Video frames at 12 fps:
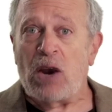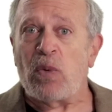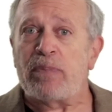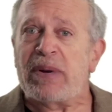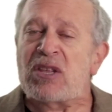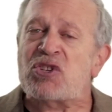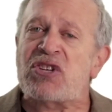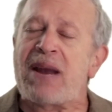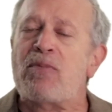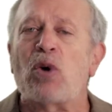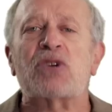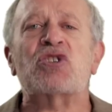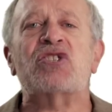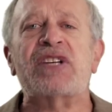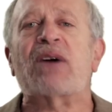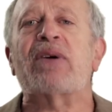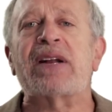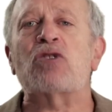It would be the same
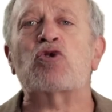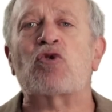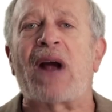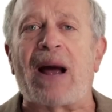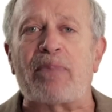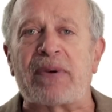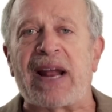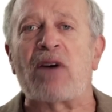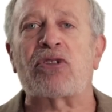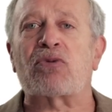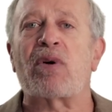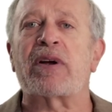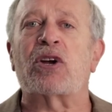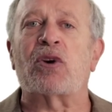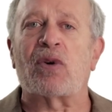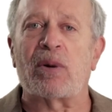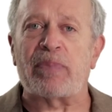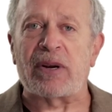austerity trap now throwing
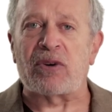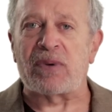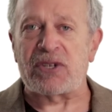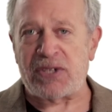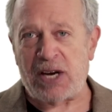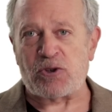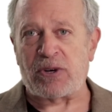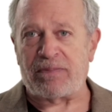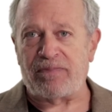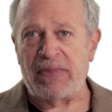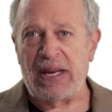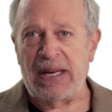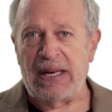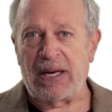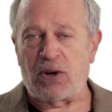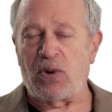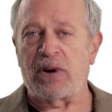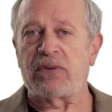Europe into recession.
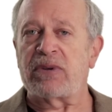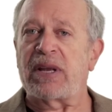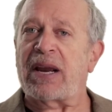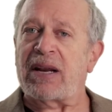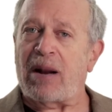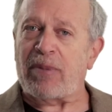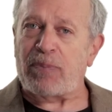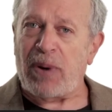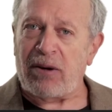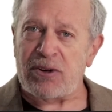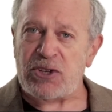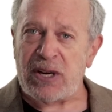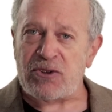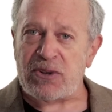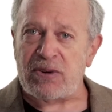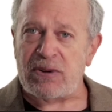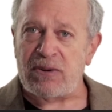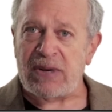According to the Economic Policy
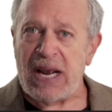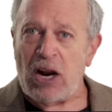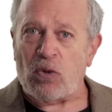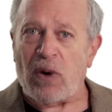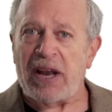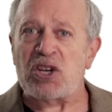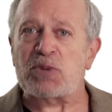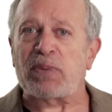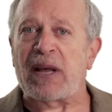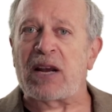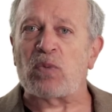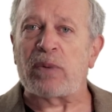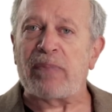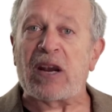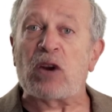Institute, Ryan's plan would